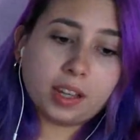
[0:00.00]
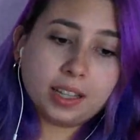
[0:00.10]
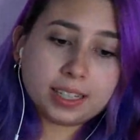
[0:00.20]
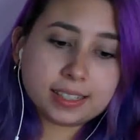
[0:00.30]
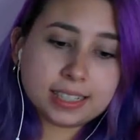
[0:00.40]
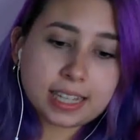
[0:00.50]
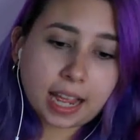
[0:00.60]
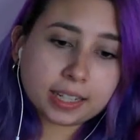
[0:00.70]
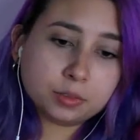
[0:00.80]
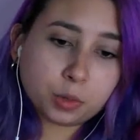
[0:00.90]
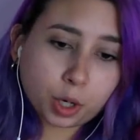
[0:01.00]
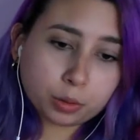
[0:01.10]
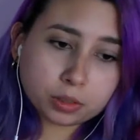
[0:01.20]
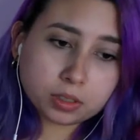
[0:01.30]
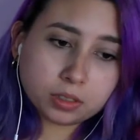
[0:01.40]
Listen, Jack and
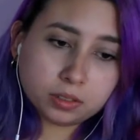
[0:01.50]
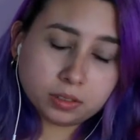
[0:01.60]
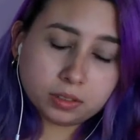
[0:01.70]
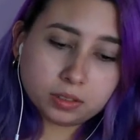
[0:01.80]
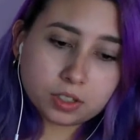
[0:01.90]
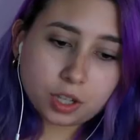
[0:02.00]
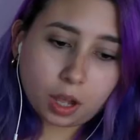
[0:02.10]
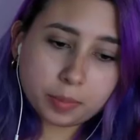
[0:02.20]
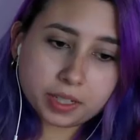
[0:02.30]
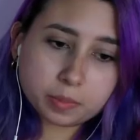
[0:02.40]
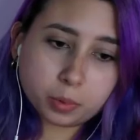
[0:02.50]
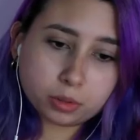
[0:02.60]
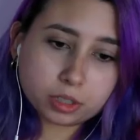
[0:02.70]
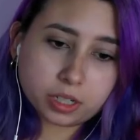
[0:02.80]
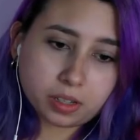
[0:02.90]
Rose, stop this
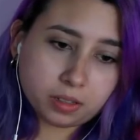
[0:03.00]
bullshit.